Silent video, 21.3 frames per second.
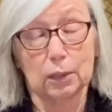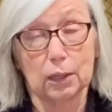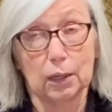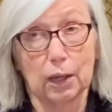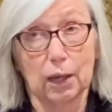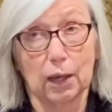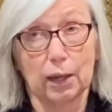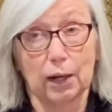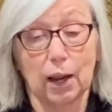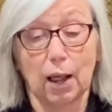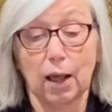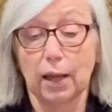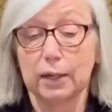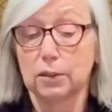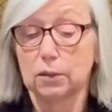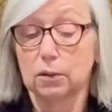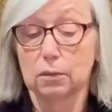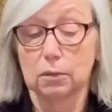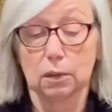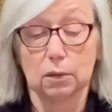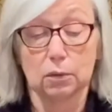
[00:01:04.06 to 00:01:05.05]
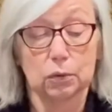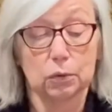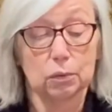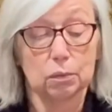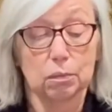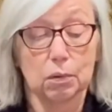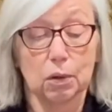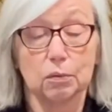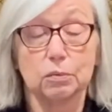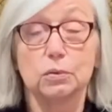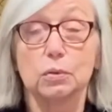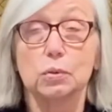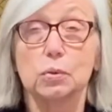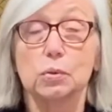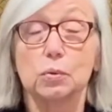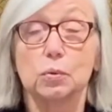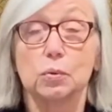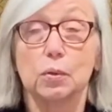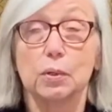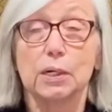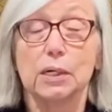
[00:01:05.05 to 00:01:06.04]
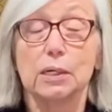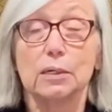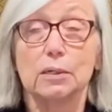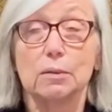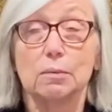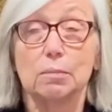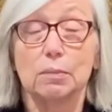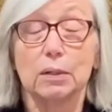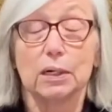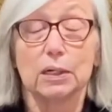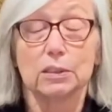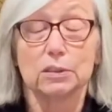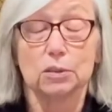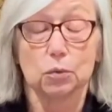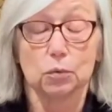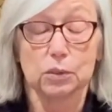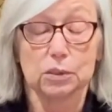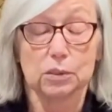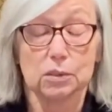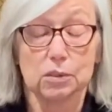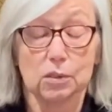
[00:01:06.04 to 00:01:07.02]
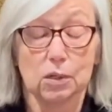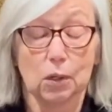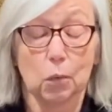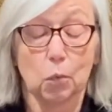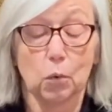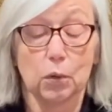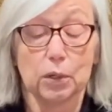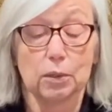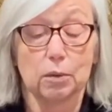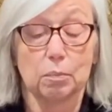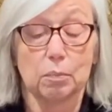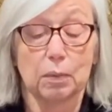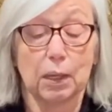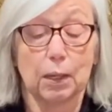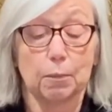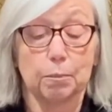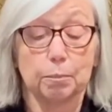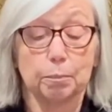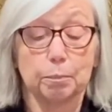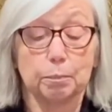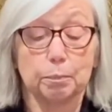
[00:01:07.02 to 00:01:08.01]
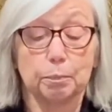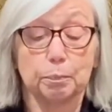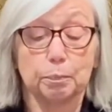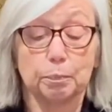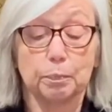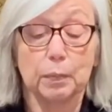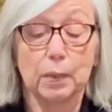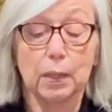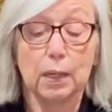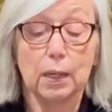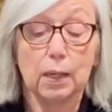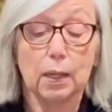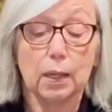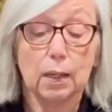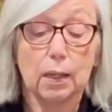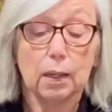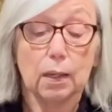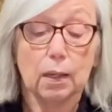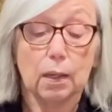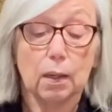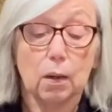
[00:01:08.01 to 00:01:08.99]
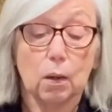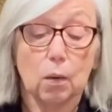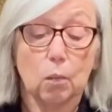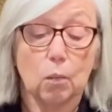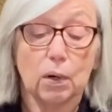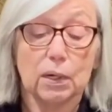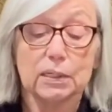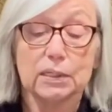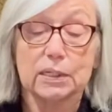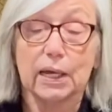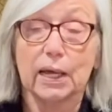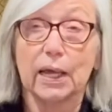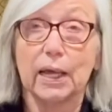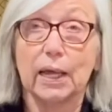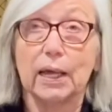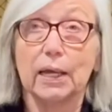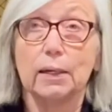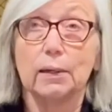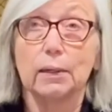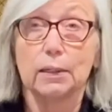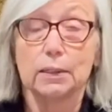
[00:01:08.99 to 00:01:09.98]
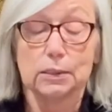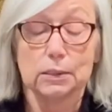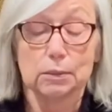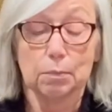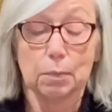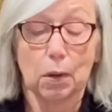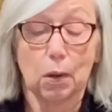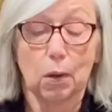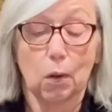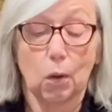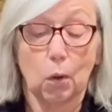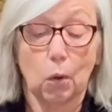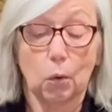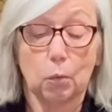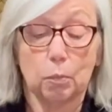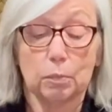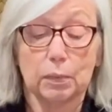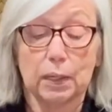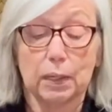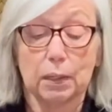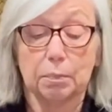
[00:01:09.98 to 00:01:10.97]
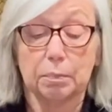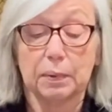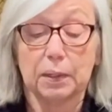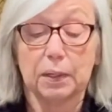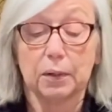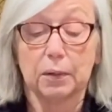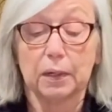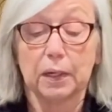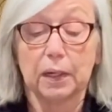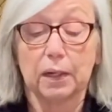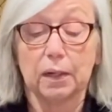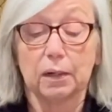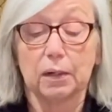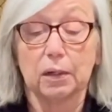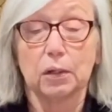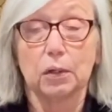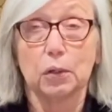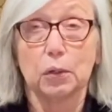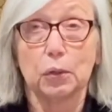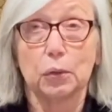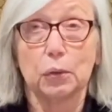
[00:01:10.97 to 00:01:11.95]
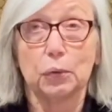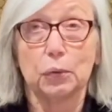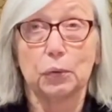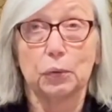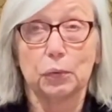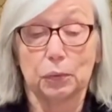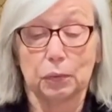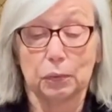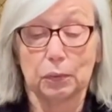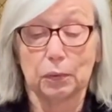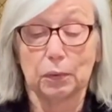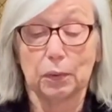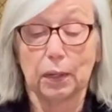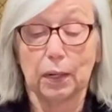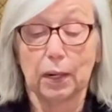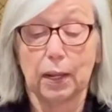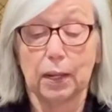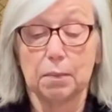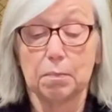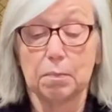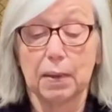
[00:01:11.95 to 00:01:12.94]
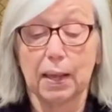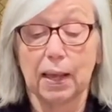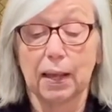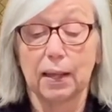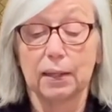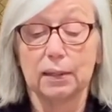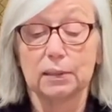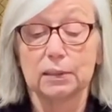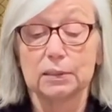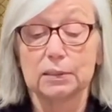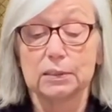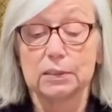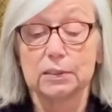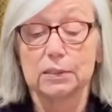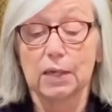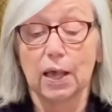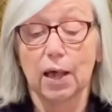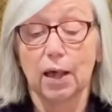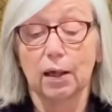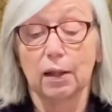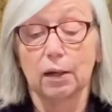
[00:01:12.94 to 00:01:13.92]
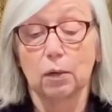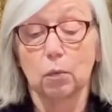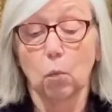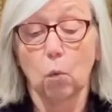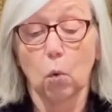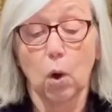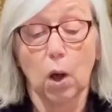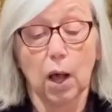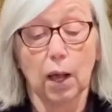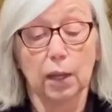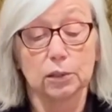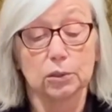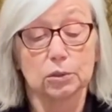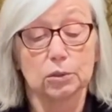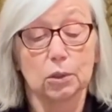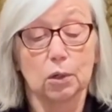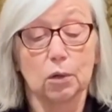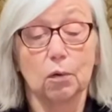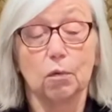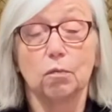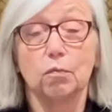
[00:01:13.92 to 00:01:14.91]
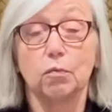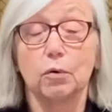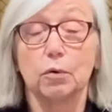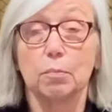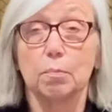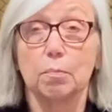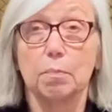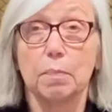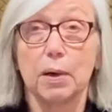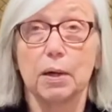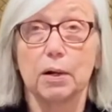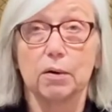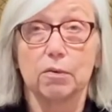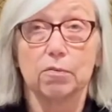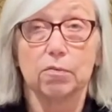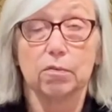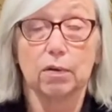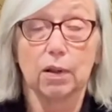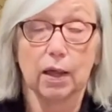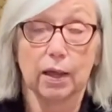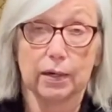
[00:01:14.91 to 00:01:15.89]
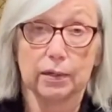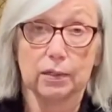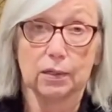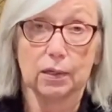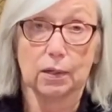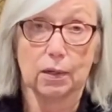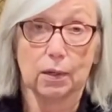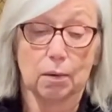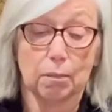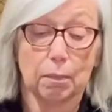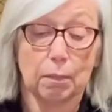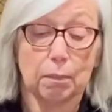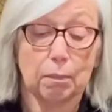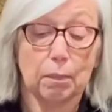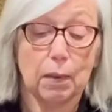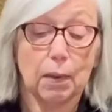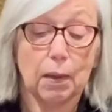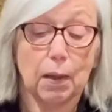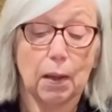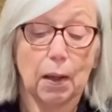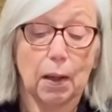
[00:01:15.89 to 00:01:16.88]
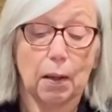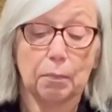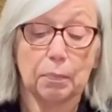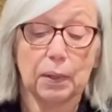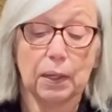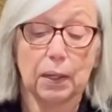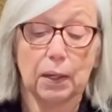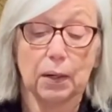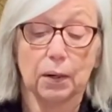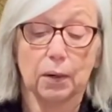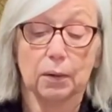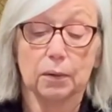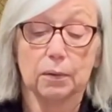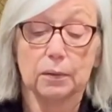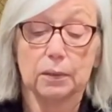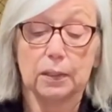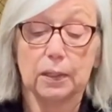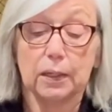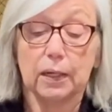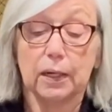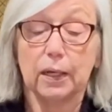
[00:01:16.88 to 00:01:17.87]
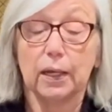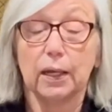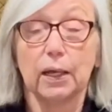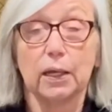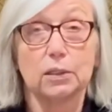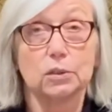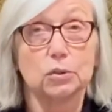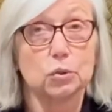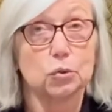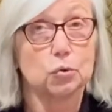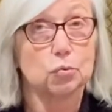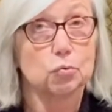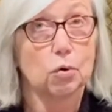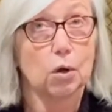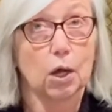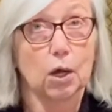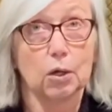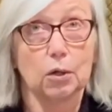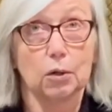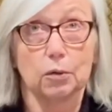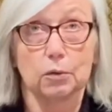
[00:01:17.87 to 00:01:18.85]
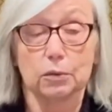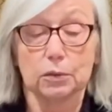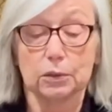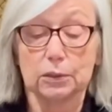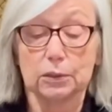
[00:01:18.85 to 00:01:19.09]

and I don't know who wrote the story, but it's always stuck with me. One day, a small opening appeared in a cocoon. A man sat and watched for the butterfly to come appear. It struggled